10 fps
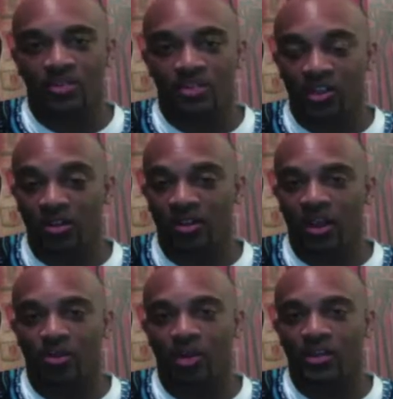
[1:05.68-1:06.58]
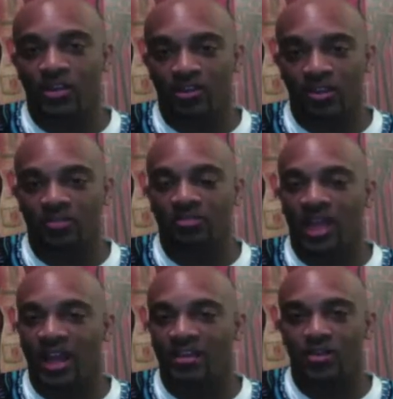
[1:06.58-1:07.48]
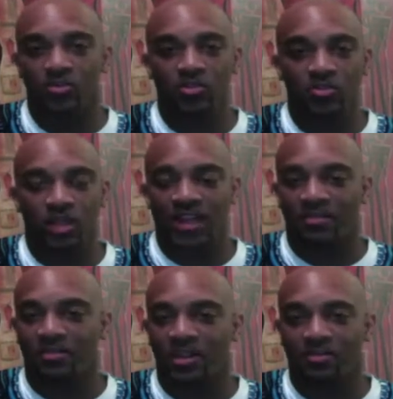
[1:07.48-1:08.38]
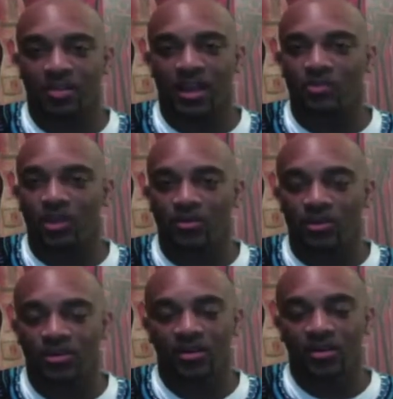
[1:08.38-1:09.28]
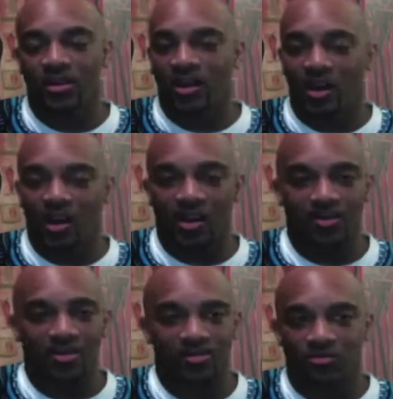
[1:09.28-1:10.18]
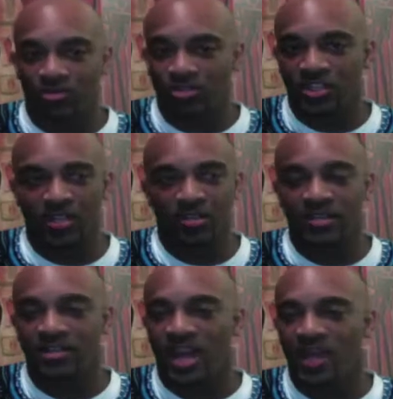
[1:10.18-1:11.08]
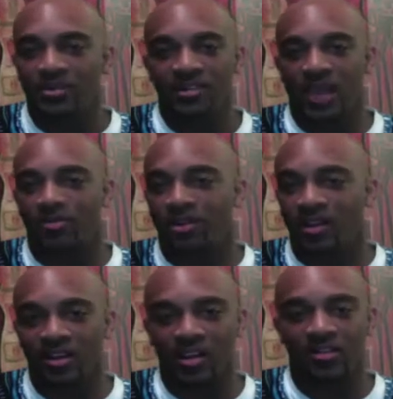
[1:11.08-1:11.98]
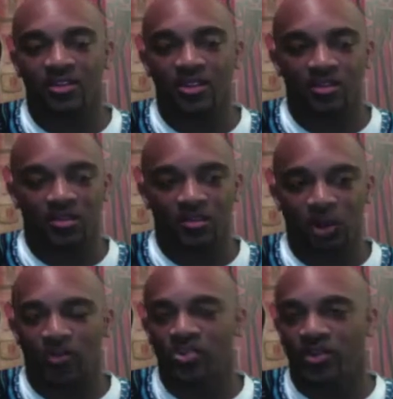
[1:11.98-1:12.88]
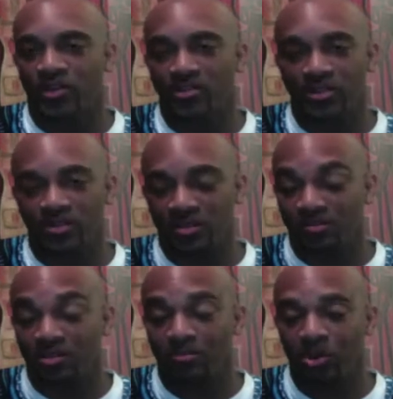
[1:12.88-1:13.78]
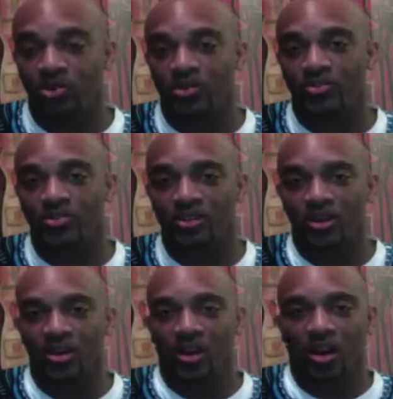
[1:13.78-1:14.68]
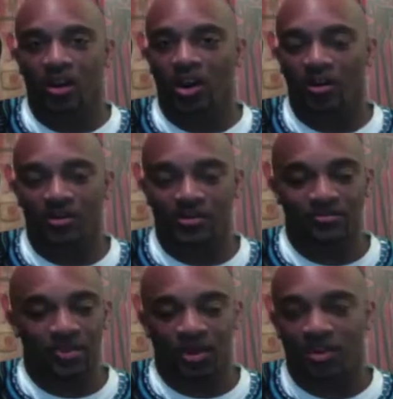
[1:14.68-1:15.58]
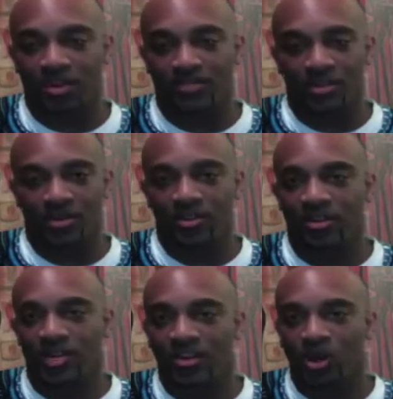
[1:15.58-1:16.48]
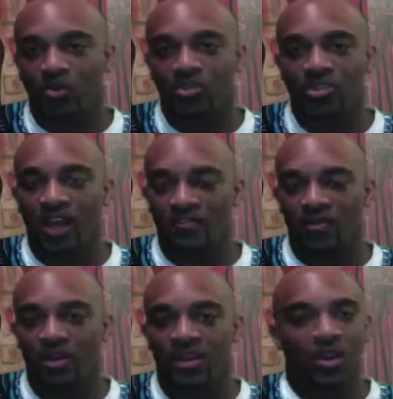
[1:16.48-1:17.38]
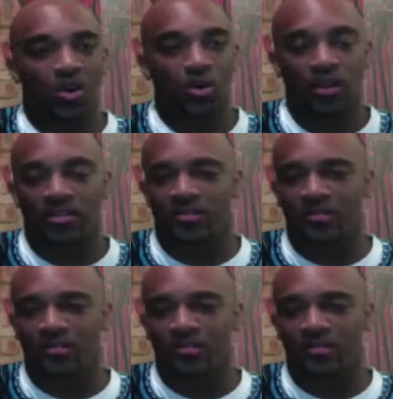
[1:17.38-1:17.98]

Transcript: and outright killing black youth, black men, black women, routinely, time and time again. The perpetrators, the murderers, are they're let go scot-free, or at the